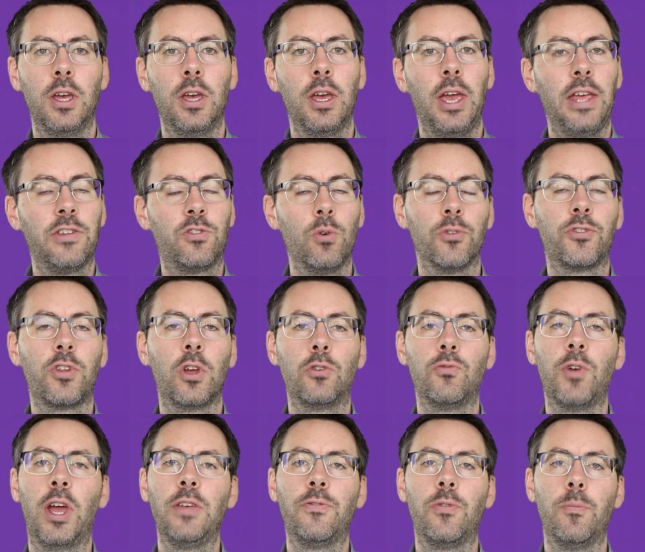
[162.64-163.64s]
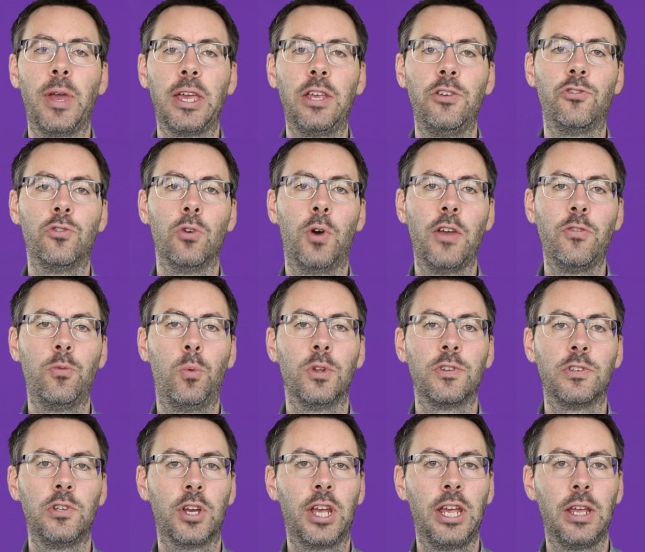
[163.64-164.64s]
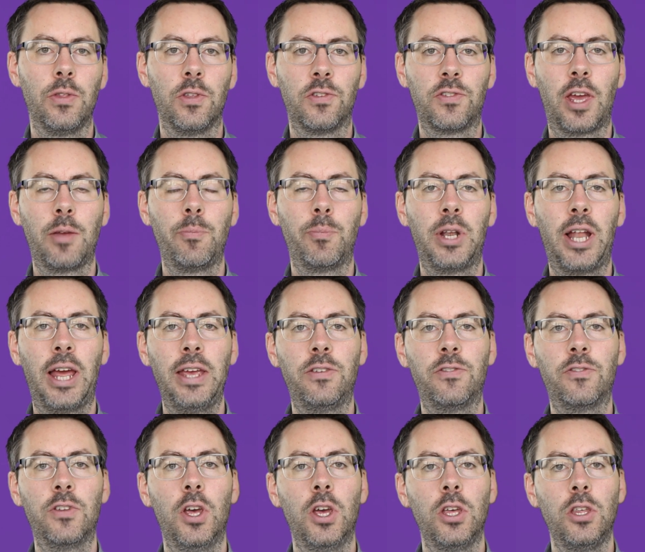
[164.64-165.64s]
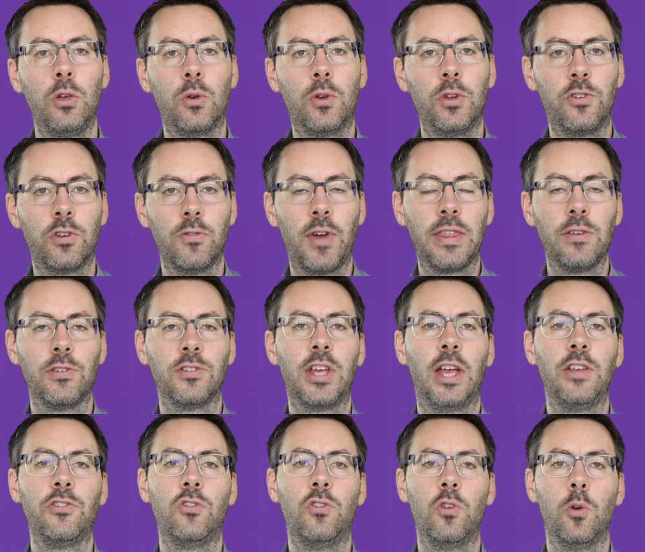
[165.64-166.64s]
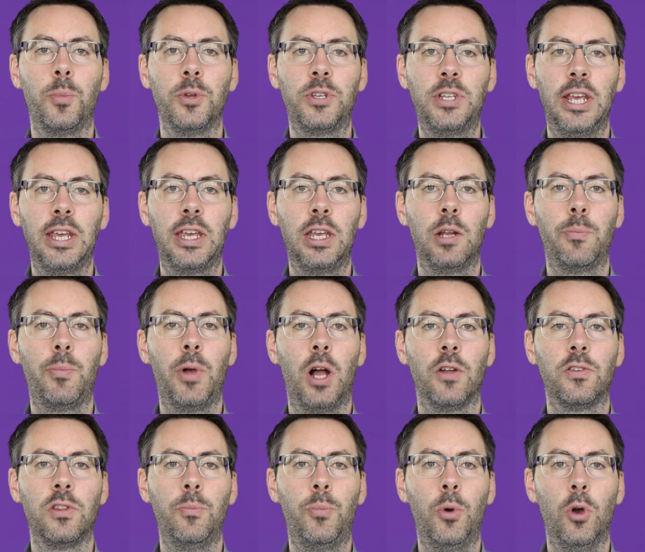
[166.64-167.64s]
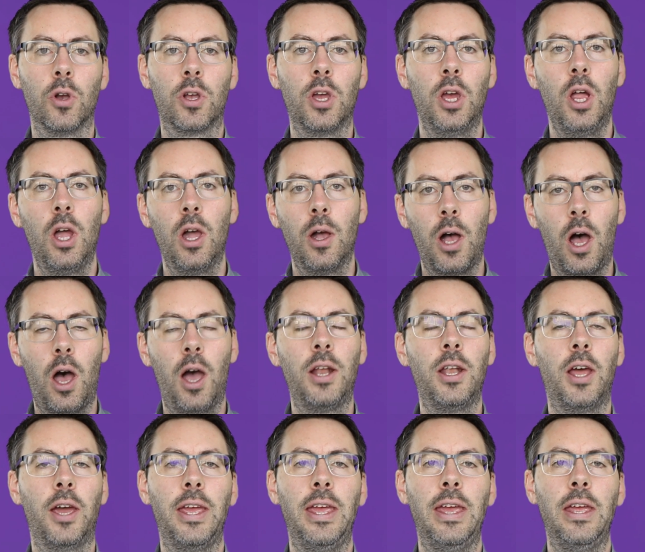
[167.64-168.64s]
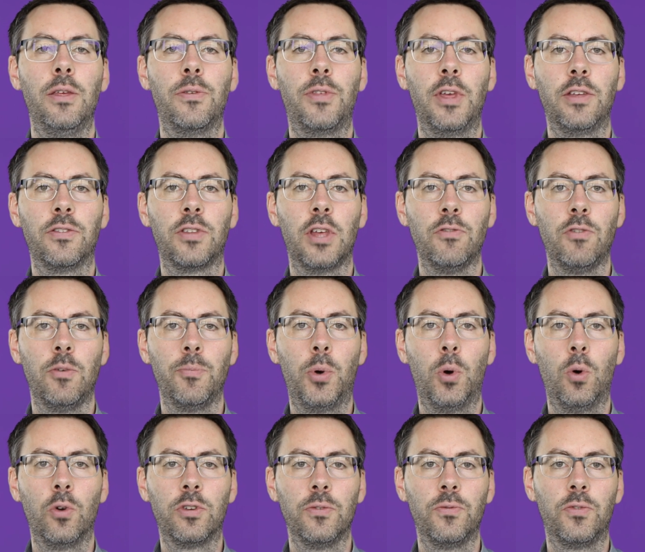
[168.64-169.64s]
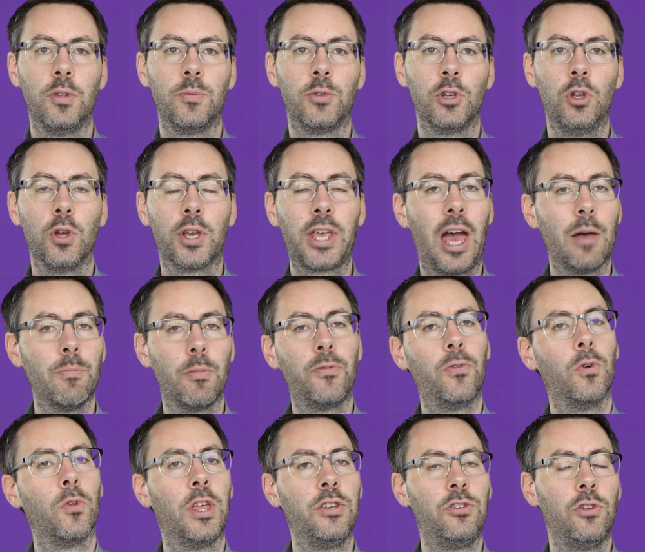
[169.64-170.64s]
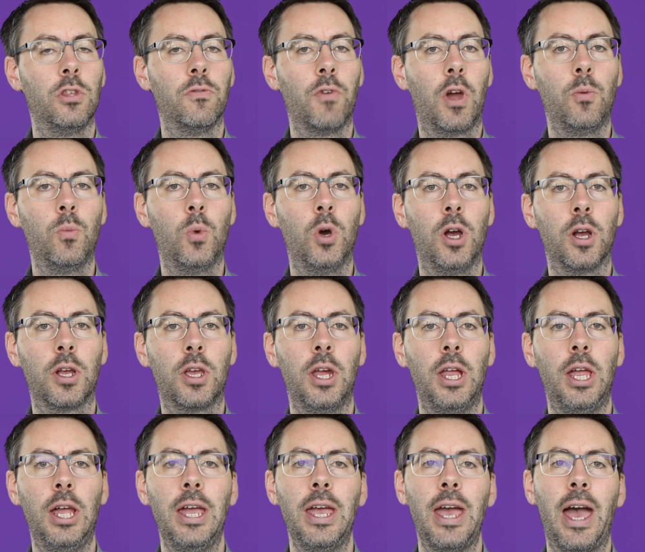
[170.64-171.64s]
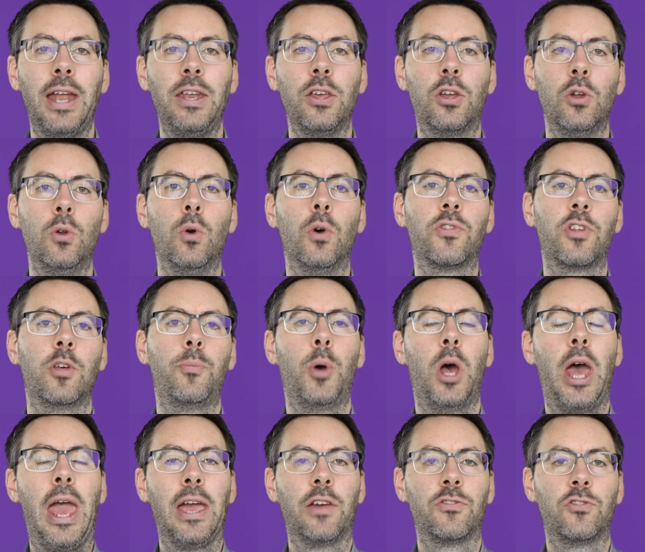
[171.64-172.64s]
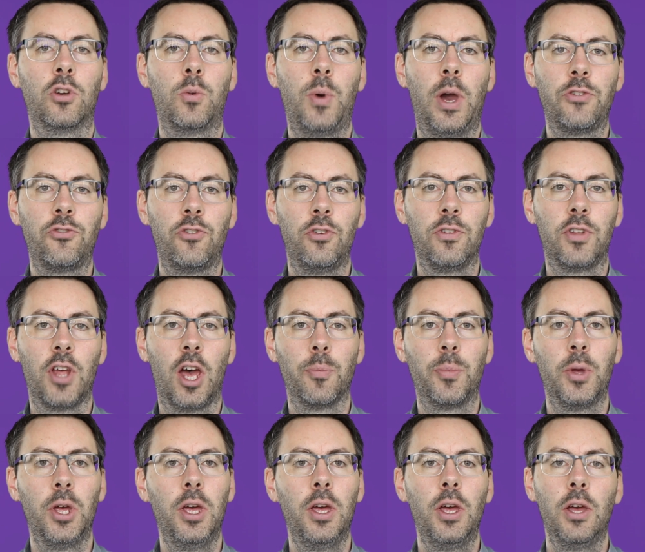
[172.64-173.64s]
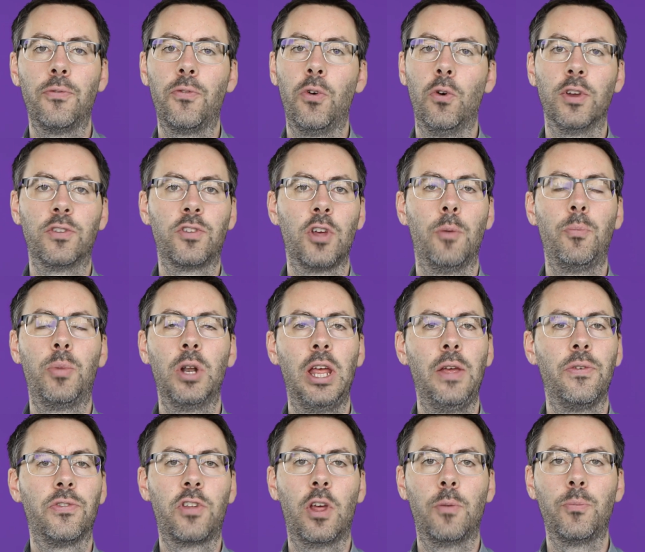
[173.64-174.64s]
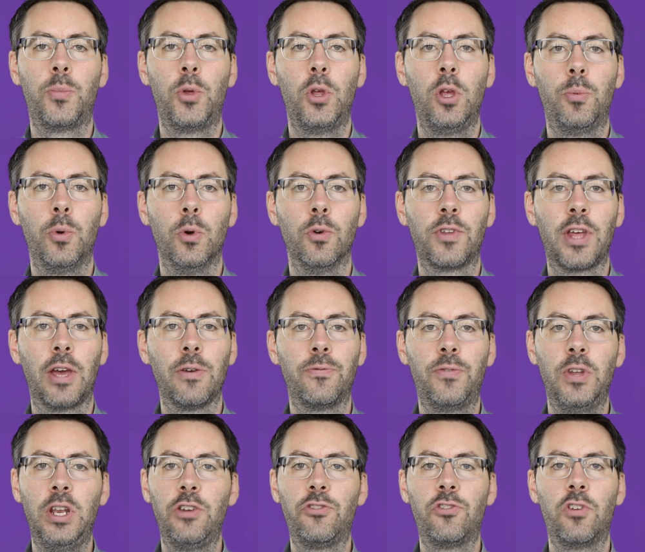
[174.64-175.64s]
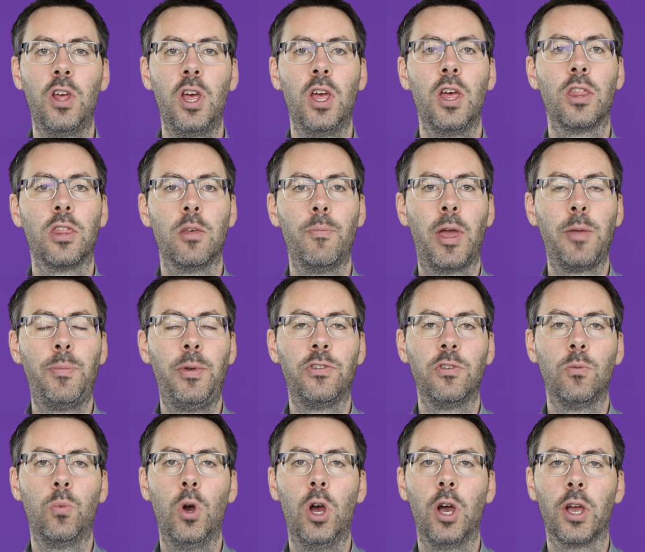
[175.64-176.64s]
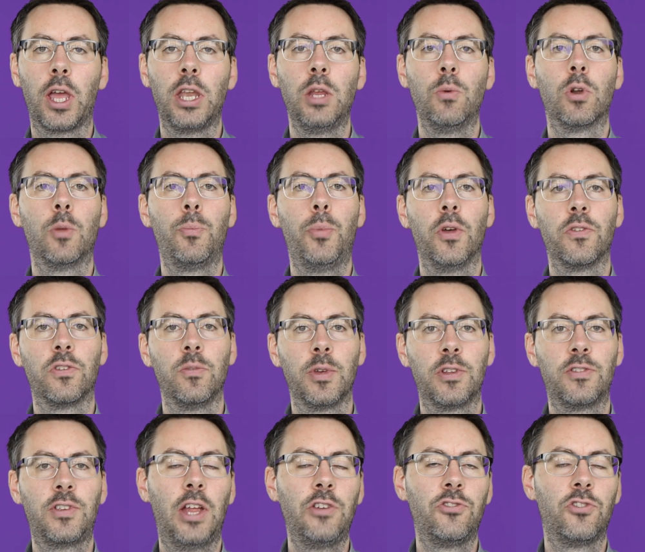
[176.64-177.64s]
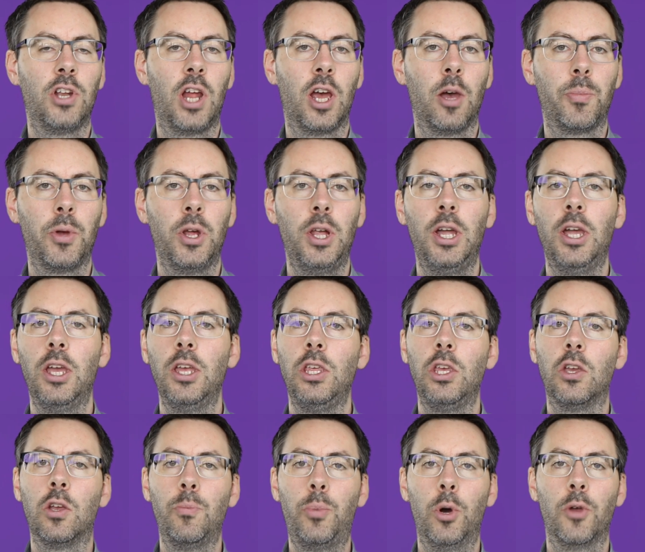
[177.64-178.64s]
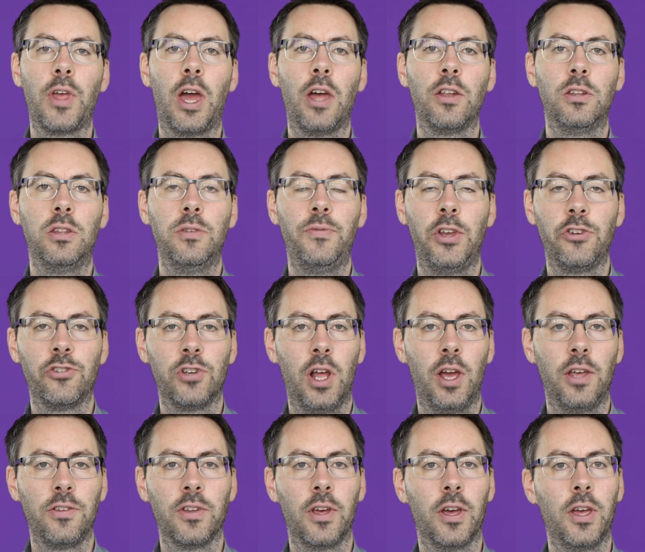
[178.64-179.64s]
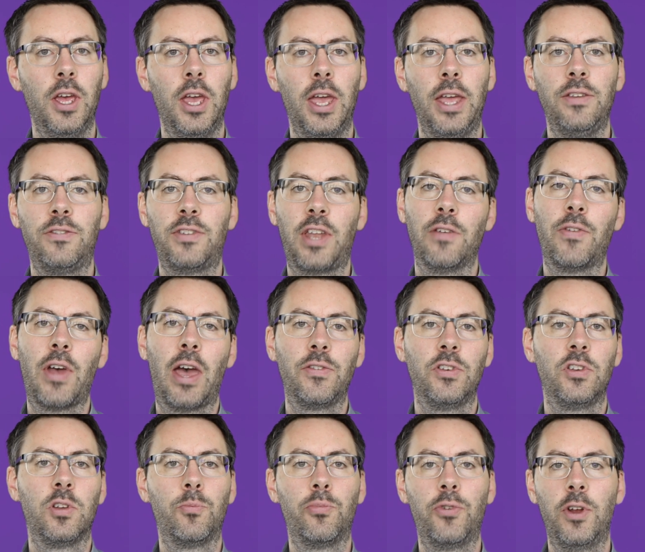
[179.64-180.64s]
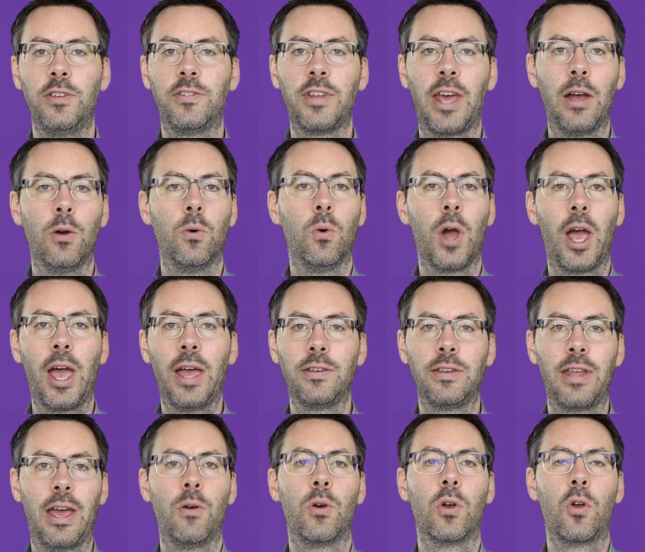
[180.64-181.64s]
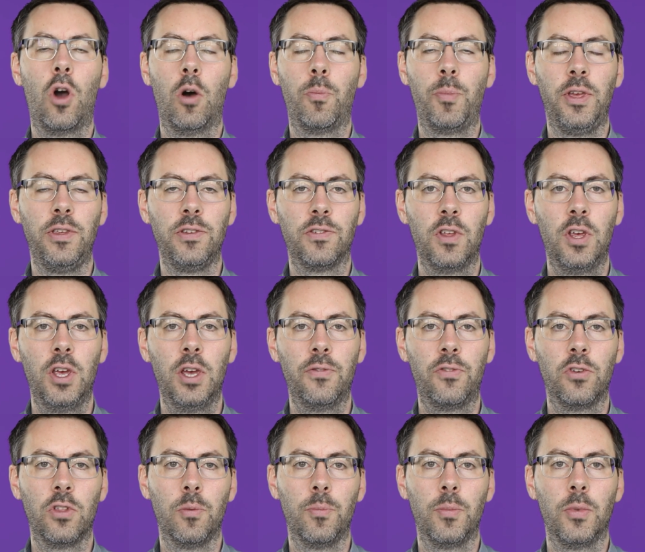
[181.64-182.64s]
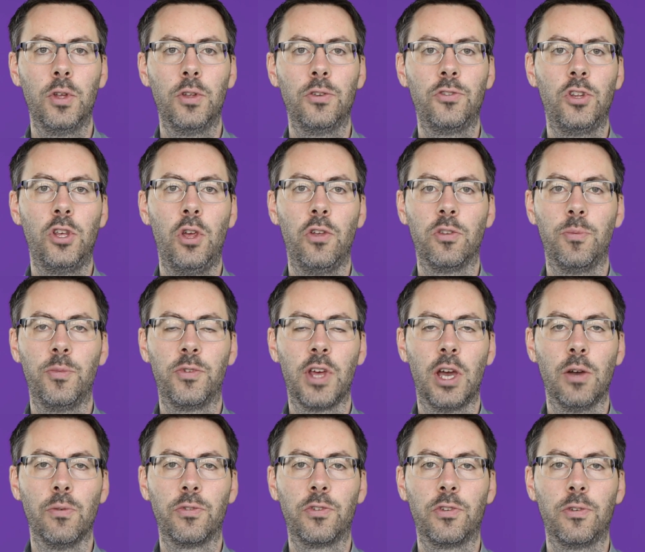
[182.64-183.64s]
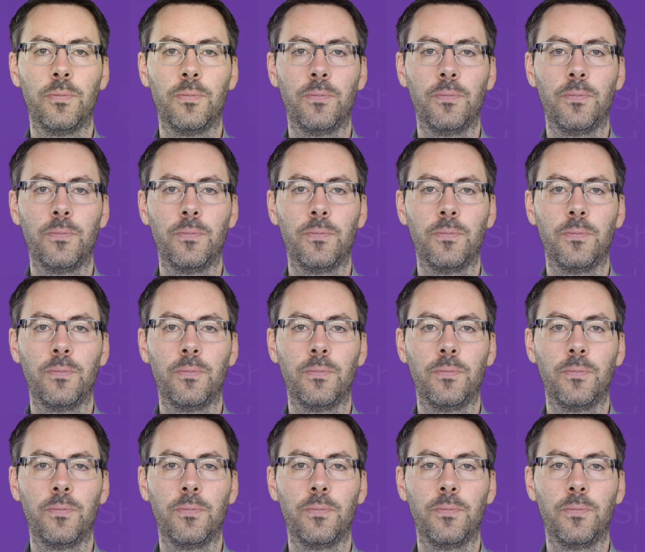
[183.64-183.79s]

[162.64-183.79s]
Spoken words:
It's also great for making sure everyone's looking in the same place. You can direct their attention to a particular part of the book, highlight things that are important for them to look at before they do their own work, and you can also put extra questions up. For example, if some pupils have finished the main piece of work and you want to put some extension up, you can put that under the visualizer instead of having to print out or hand out copies for them to use themselves.